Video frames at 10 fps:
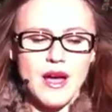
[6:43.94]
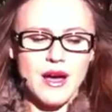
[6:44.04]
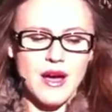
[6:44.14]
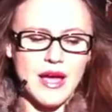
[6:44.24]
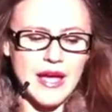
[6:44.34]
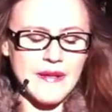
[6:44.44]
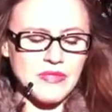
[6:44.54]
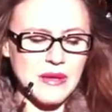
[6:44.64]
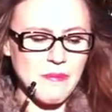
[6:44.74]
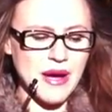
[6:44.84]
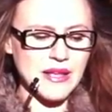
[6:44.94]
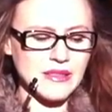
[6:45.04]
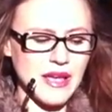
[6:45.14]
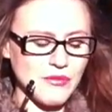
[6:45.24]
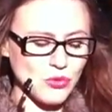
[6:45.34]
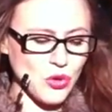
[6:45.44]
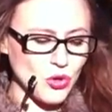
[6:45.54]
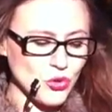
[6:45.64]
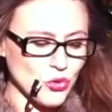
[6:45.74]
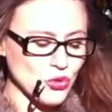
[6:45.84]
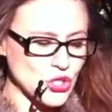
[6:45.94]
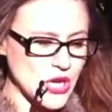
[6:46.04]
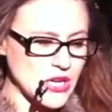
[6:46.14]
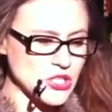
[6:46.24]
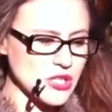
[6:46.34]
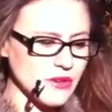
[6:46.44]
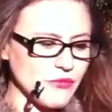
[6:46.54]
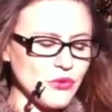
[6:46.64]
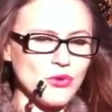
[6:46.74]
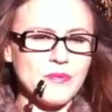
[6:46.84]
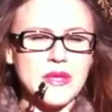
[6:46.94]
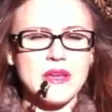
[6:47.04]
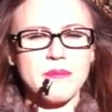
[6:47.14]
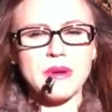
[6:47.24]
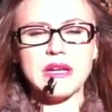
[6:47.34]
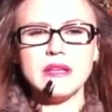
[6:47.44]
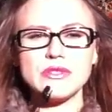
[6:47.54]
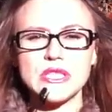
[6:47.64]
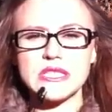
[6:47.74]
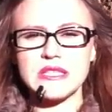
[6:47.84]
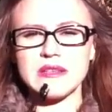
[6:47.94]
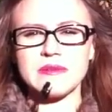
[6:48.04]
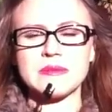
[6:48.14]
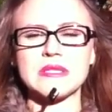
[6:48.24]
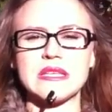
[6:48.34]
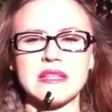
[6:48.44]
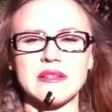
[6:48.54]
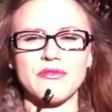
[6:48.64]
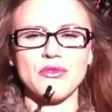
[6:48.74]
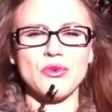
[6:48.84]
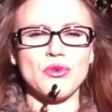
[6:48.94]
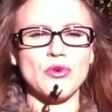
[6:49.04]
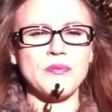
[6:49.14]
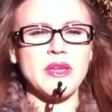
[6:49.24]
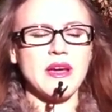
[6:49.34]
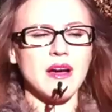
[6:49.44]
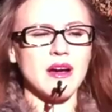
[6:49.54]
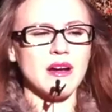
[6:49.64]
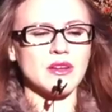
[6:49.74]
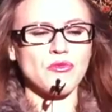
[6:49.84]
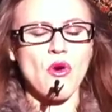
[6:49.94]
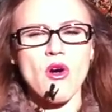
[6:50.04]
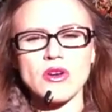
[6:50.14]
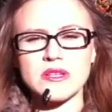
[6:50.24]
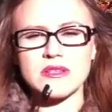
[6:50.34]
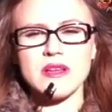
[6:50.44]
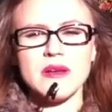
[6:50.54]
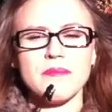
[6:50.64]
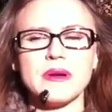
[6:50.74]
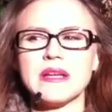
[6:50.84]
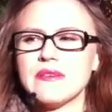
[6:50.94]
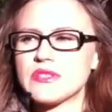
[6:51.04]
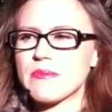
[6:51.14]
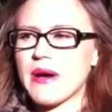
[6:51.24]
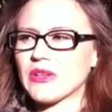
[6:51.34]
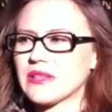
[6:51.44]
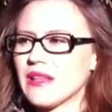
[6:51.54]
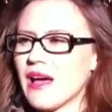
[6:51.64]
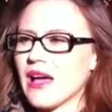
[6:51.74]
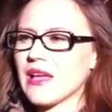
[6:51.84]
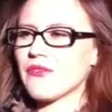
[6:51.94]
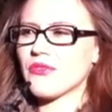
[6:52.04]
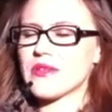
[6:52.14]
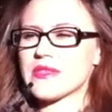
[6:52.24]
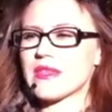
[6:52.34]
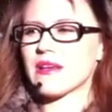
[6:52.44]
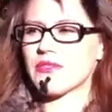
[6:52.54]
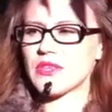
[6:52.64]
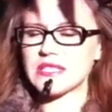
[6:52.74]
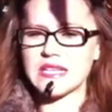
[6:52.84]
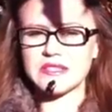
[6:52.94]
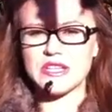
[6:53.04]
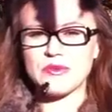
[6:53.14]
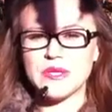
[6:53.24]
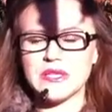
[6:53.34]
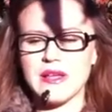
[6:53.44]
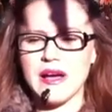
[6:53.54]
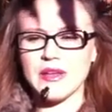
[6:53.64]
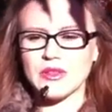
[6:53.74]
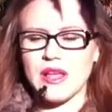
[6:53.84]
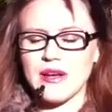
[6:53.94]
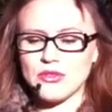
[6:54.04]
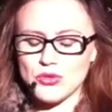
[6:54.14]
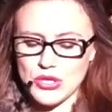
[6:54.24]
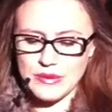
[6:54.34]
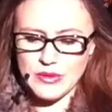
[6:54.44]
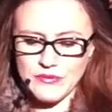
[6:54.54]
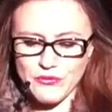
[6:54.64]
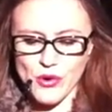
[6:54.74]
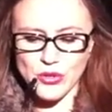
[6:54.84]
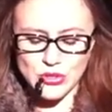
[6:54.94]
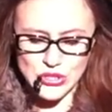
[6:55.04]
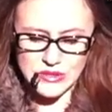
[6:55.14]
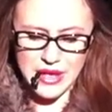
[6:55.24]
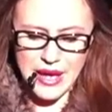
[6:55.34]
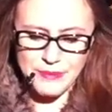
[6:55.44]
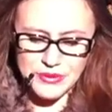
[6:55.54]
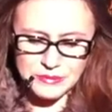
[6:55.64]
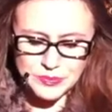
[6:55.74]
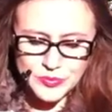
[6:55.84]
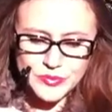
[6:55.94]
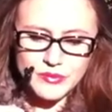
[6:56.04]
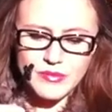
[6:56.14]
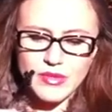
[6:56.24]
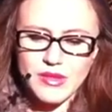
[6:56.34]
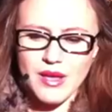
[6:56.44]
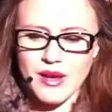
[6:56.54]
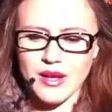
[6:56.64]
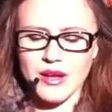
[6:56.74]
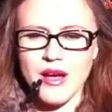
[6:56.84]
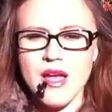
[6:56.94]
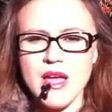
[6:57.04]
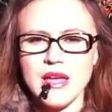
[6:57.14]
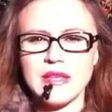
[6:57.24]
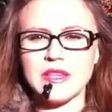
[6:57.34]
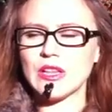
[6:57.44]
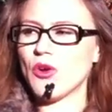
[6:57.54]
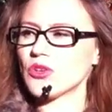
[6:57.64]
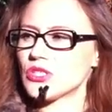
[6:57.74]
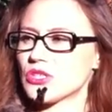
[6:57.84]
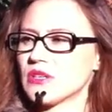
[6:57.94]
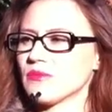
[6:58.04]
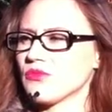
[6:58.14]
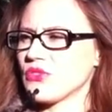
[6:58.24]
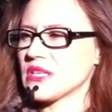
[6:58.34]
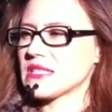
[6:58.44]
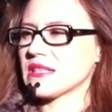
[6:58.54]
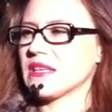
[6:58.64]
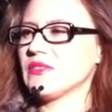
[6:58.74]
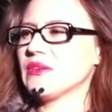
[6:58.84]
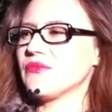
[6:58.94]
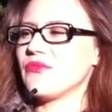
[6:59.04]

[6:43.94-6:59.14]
and they might have to go through changing a few belief systems and a few wrong beliefs about life and things that they rely on life to keep them focused and happy. In the long term, things that give them